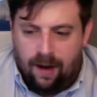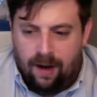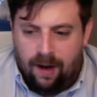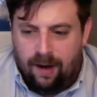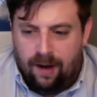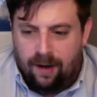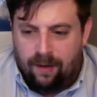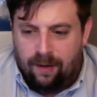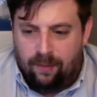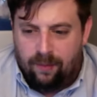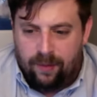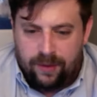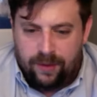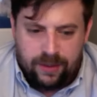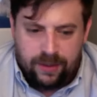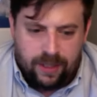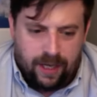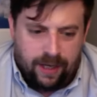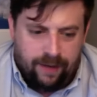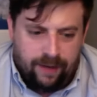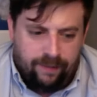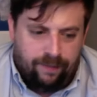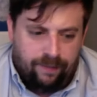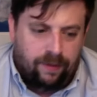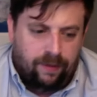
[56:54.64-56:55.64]
which
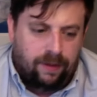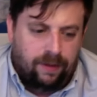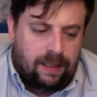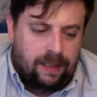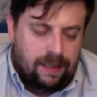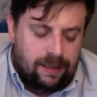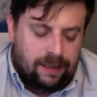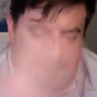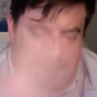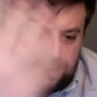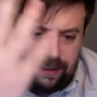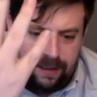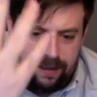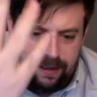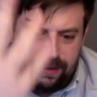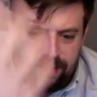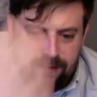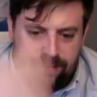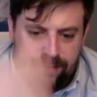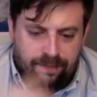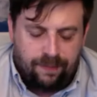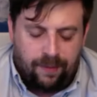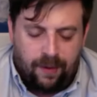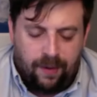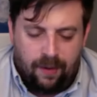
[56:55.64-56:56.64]
kind of
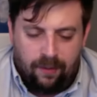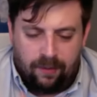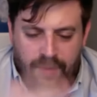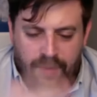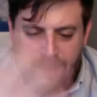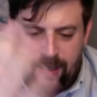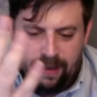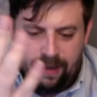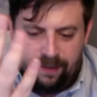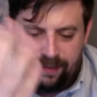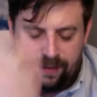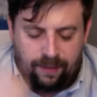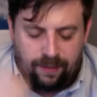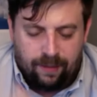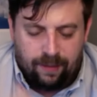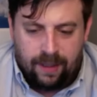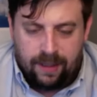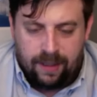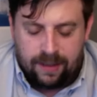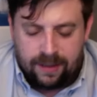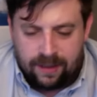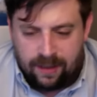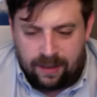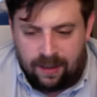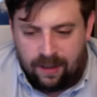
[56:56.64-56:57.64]
releases, you know, gifts, I mean,
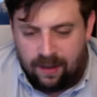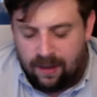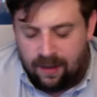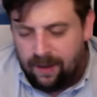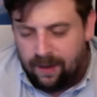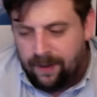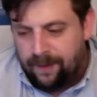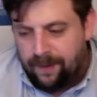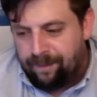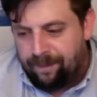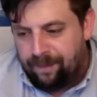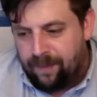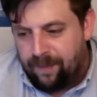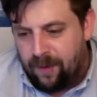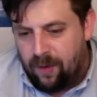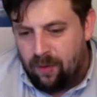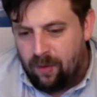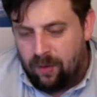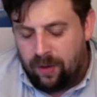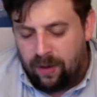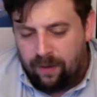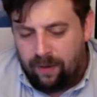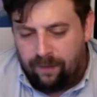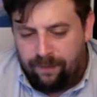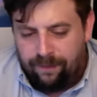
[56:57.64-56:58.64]
it's, you
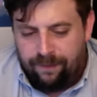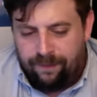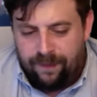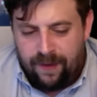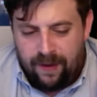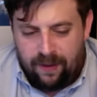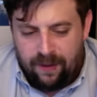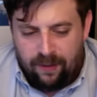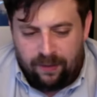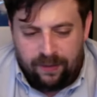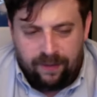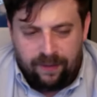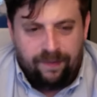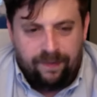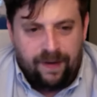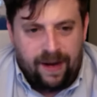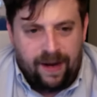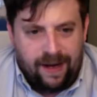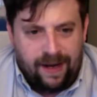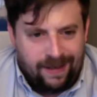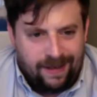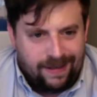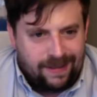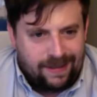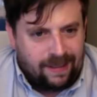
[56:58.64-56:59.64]
can feel the
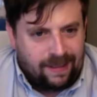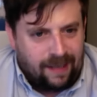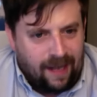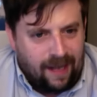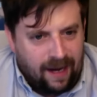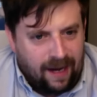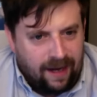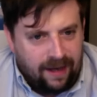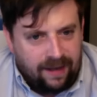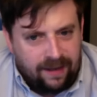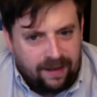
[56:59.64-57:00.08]
Vegas-like